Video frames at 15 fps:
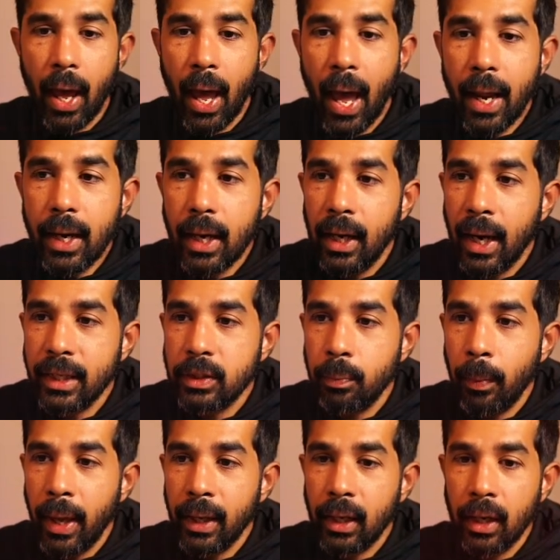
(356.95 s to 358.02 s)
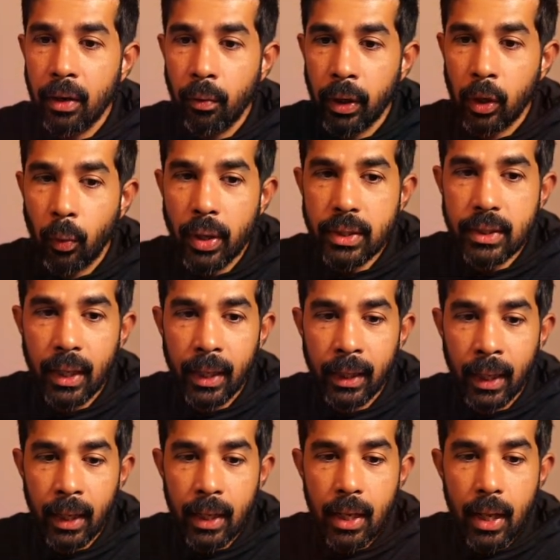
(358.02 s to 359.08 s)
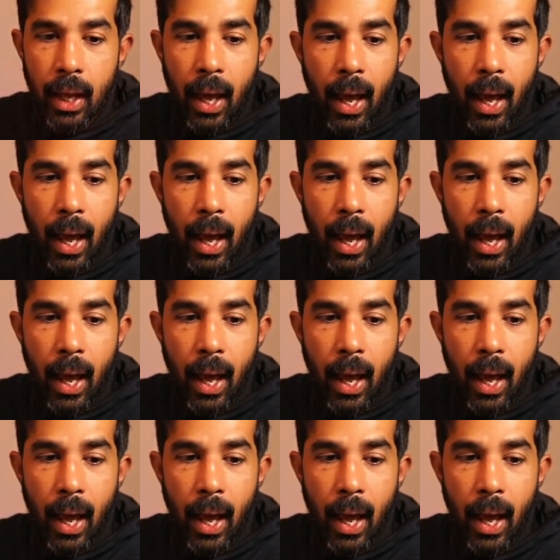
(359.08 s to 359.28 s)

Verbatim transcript: and let's make a request again.